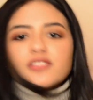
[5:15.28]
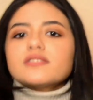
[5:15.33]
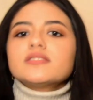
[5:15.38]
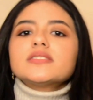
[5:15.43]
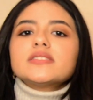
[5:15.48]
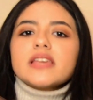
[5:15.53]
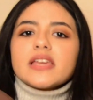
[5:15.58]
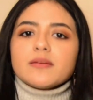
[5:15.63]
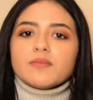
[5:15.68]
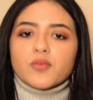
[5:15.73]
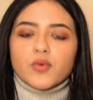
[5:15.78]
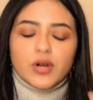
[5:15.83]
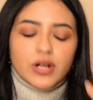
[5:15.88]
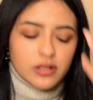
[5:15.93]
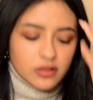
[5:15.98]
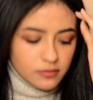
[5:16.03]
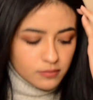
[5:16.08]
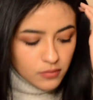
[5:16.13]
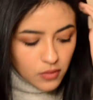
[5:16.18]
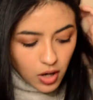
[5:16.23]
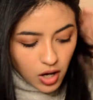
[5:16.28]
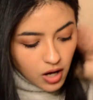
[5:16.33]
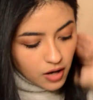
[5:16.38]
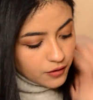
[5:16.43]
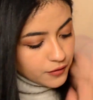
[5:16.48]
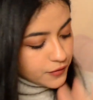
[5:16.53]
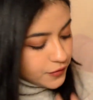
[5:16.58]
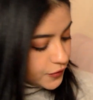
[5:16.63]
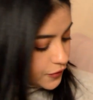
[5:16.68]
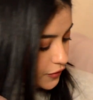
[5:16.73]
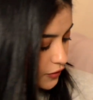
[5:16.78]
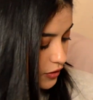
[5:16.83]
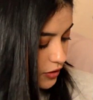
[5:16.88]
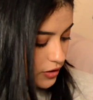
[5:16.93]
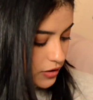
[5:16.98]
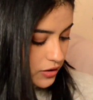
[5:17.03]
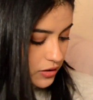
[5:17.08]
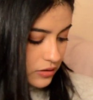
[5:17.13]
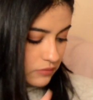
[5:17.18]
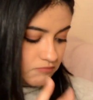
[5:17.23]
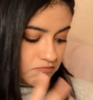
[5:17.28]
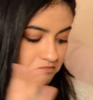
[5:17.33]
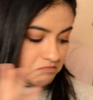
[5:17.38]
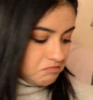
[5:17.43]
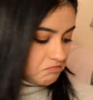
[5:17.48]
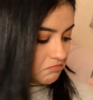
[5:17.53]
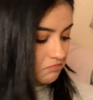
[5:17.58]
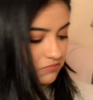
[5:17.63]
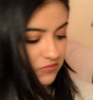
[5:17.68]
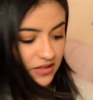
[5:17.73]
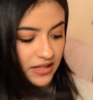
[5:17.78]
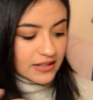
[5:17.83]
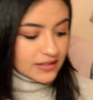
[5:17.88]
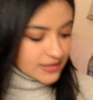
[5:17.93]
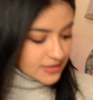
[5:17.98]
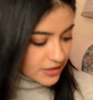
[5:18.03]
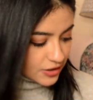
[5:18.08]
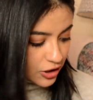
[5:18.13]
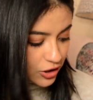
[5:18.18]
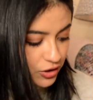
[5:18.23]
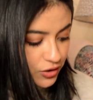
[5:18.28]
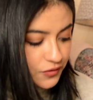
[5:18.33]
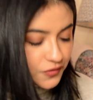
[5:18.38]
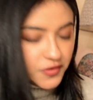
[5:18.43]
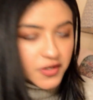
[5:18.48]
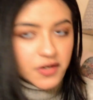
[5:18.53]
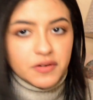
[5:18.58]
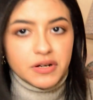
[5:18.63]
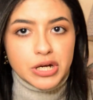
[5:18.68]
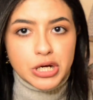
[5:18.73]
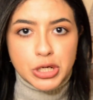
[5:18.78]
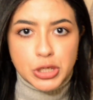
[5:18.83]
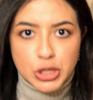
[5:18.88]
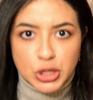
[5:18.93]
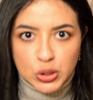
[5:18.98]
the same realm of things that are not very